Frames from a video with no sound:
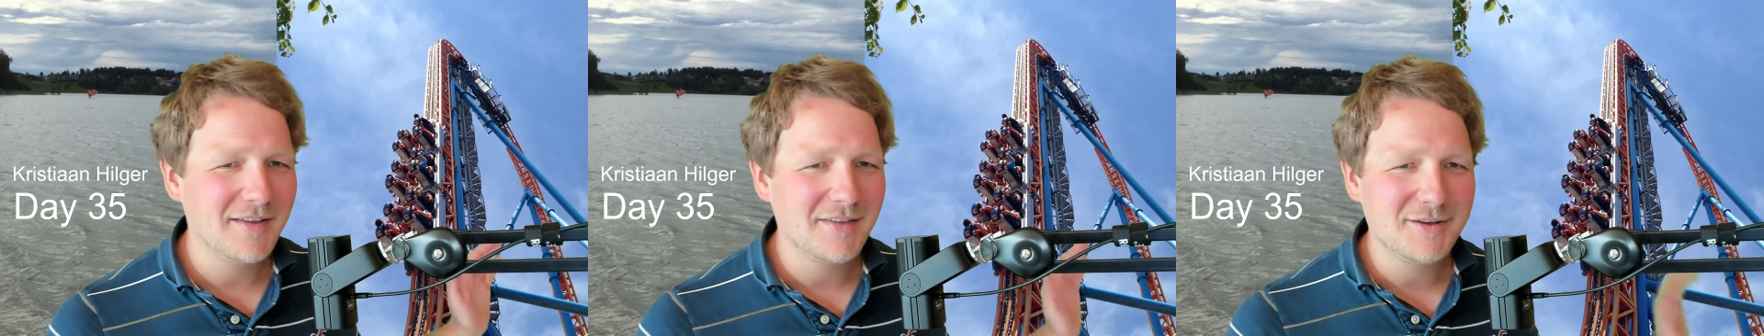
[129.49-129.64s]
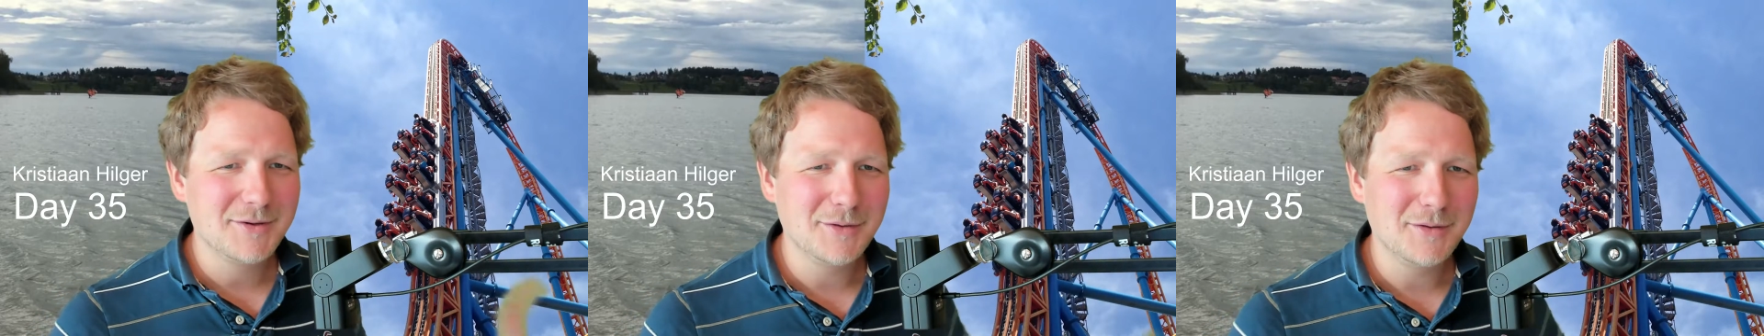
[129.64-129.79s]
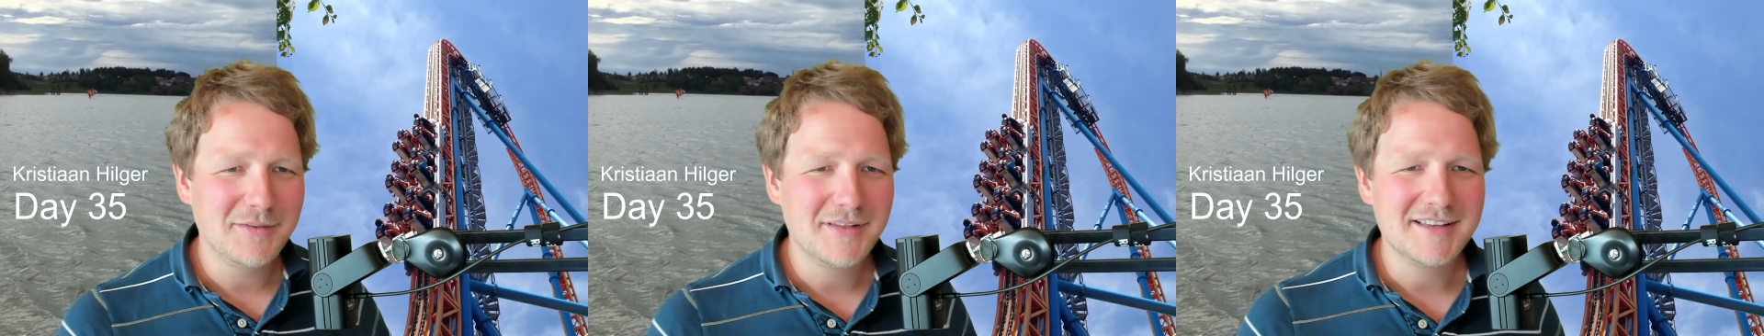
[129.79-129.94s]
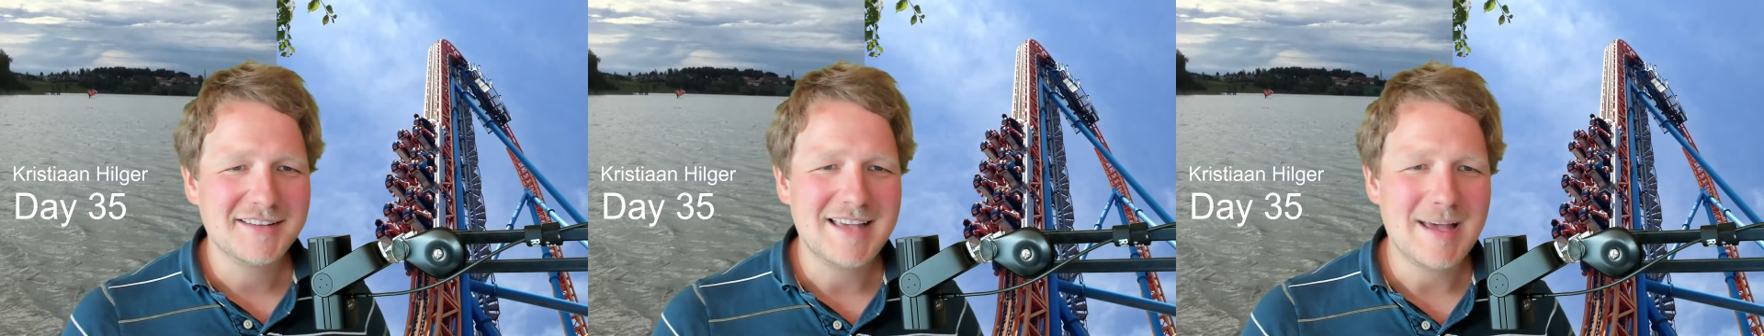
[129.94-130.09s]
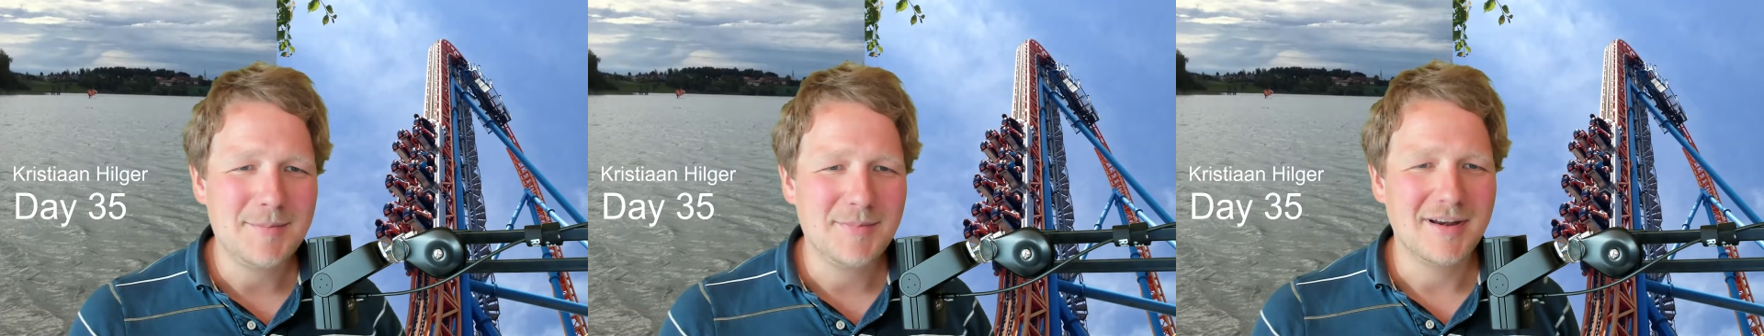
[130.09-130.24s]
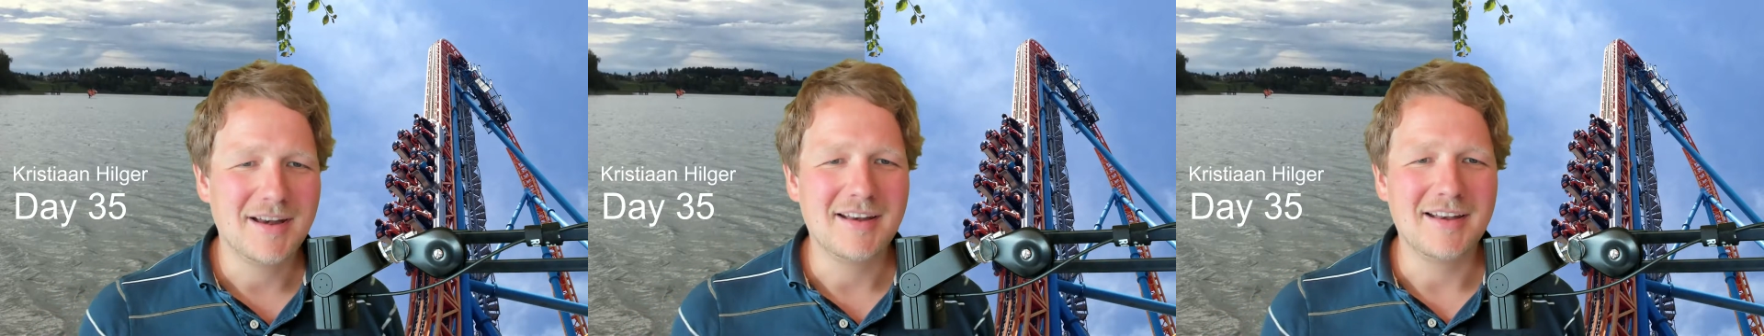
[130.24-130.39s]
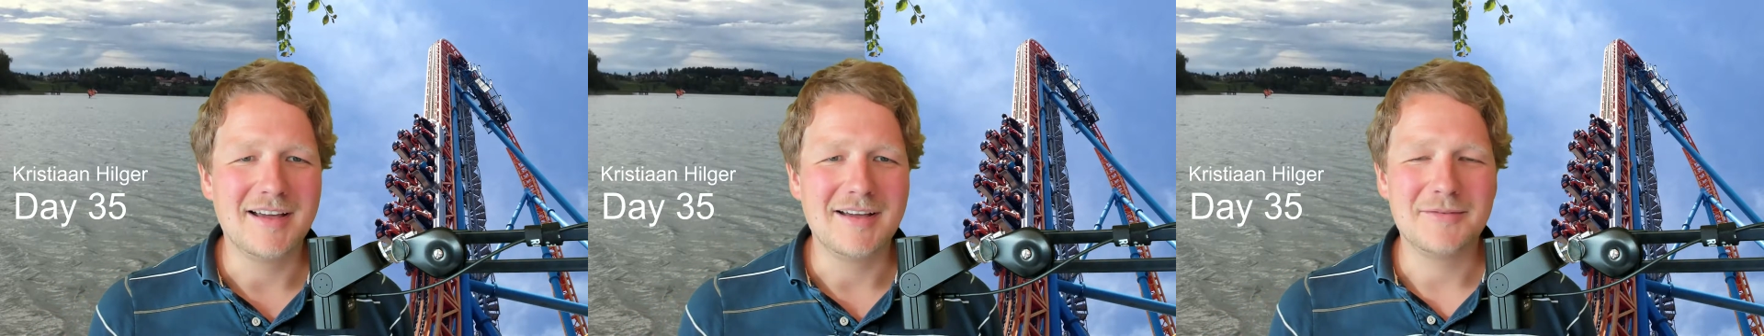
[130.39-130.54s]
the cool things
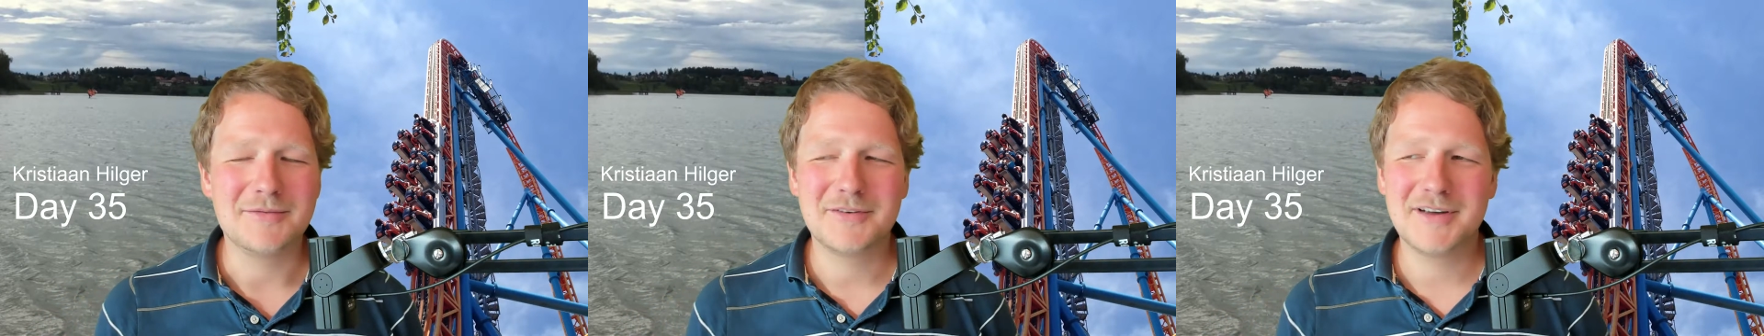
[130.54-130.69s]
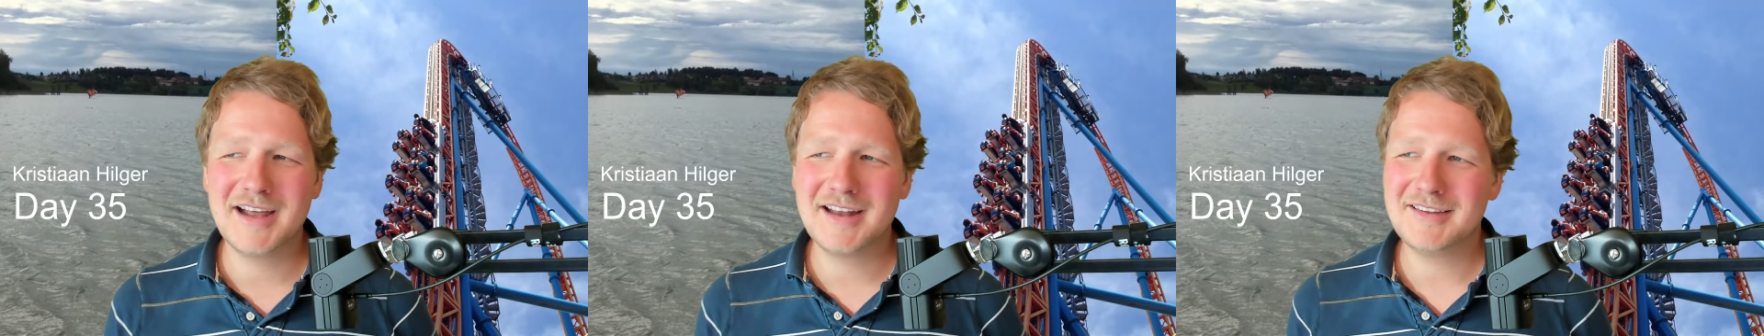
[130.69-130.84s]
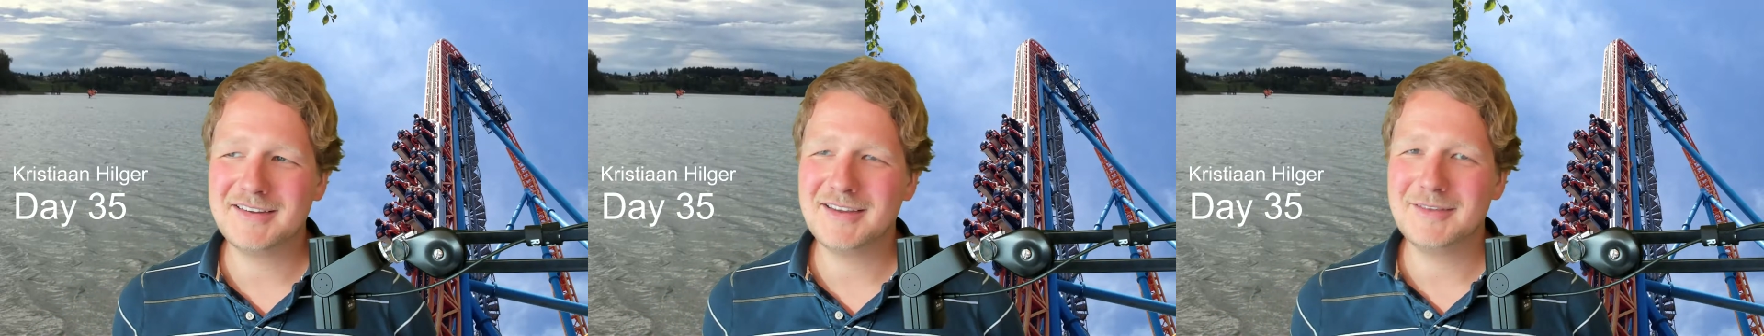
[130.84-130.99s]
happen in life, right?